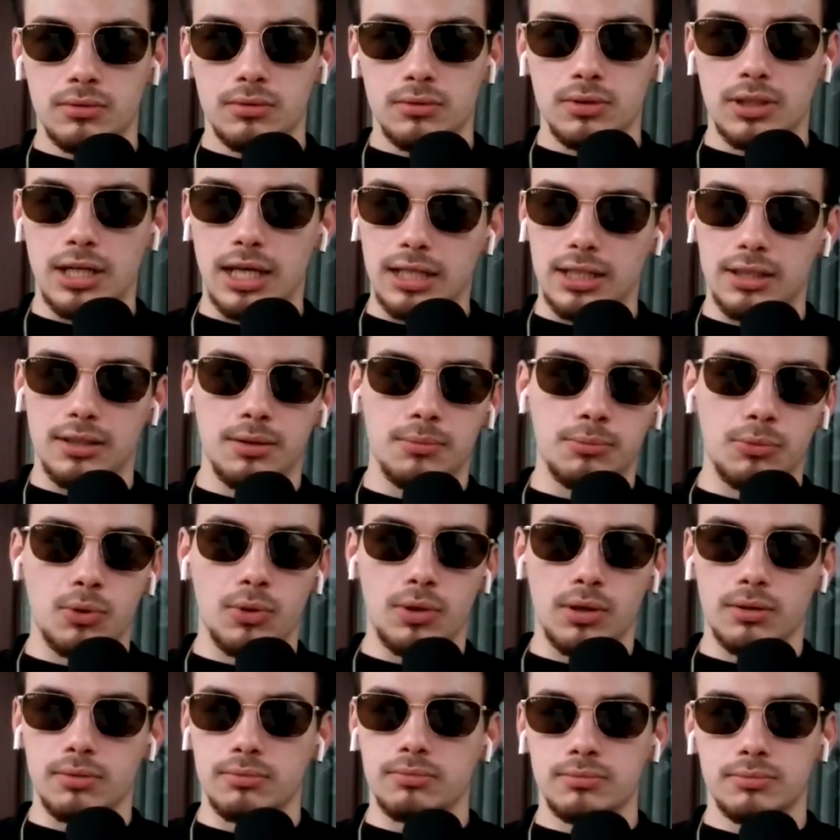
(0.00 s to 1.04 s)
You add a little
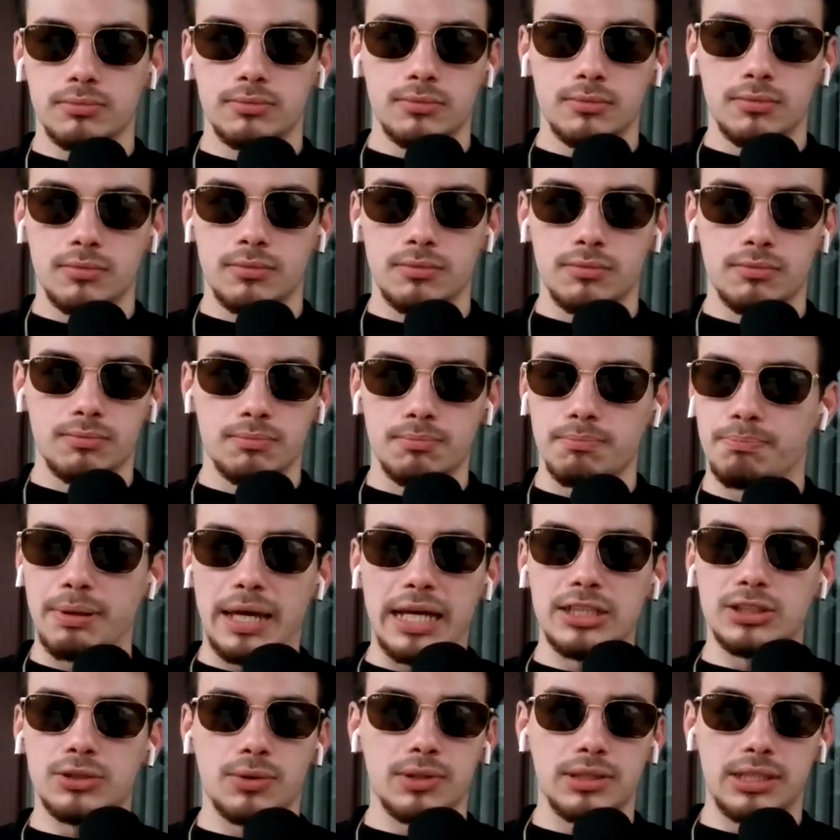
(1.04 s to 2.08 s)
more
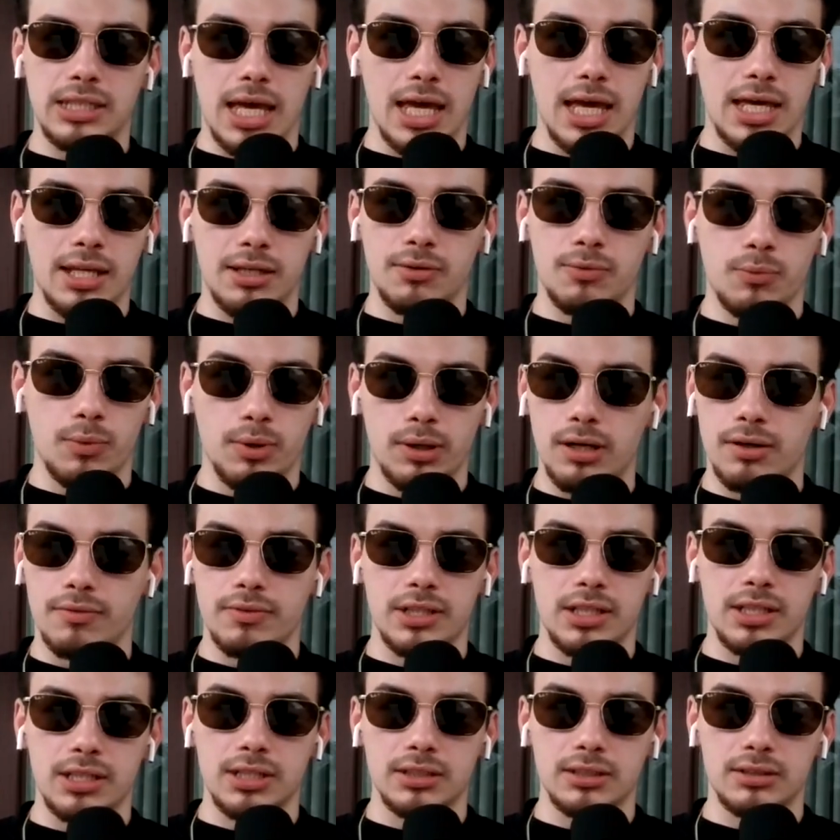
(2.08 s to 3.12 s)
basil at the end, whatever it
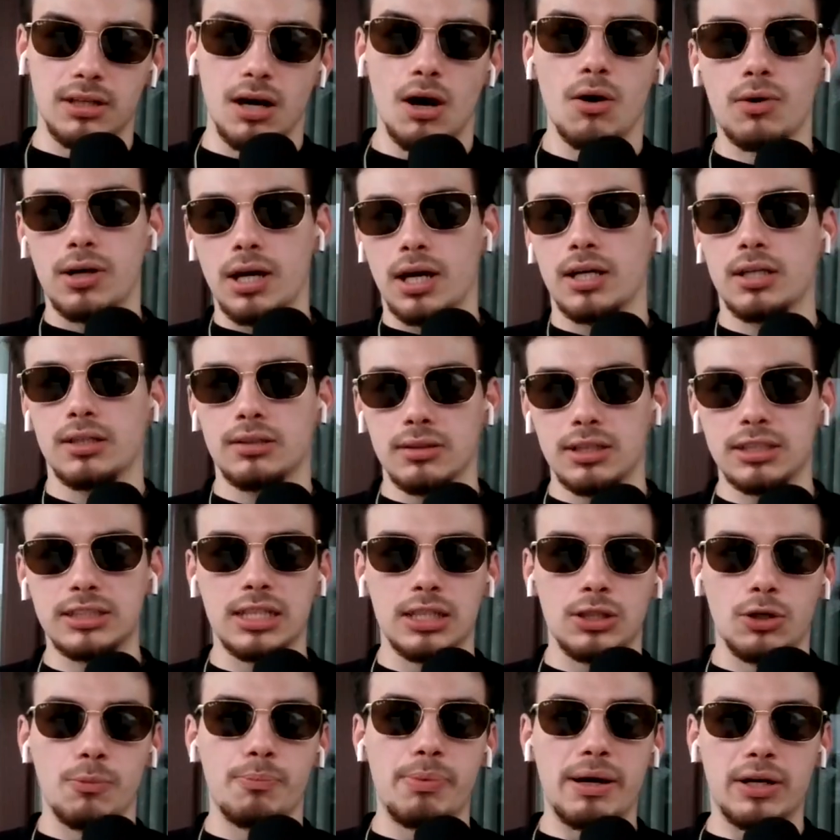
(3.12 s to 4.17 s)
is. Okay, it's a
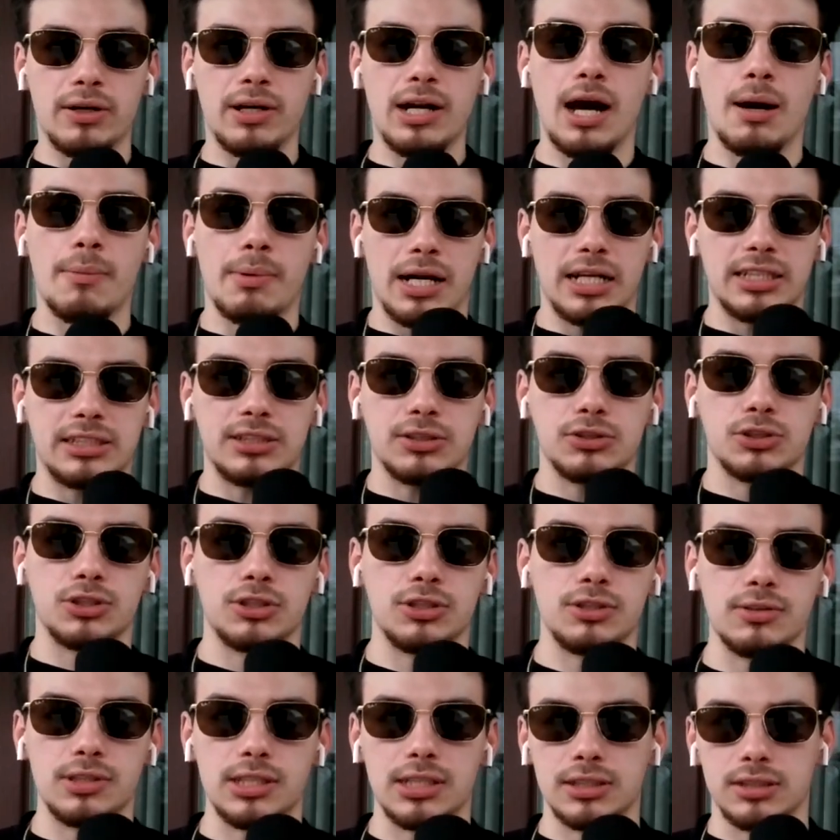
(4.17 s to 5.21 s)
little better now, but I still should
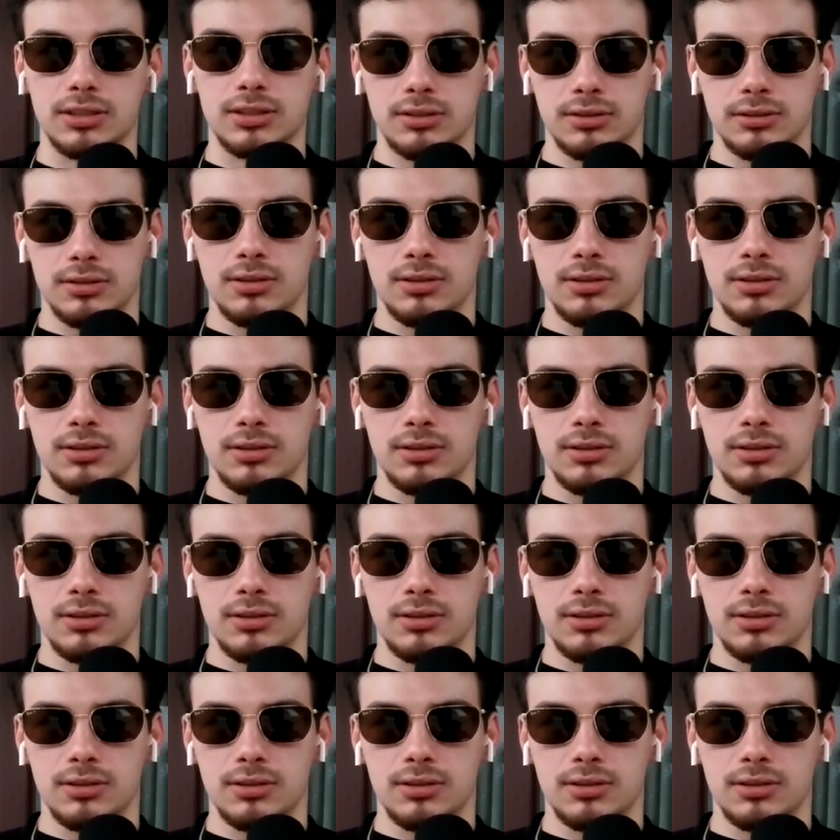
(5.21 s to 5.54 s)
do this.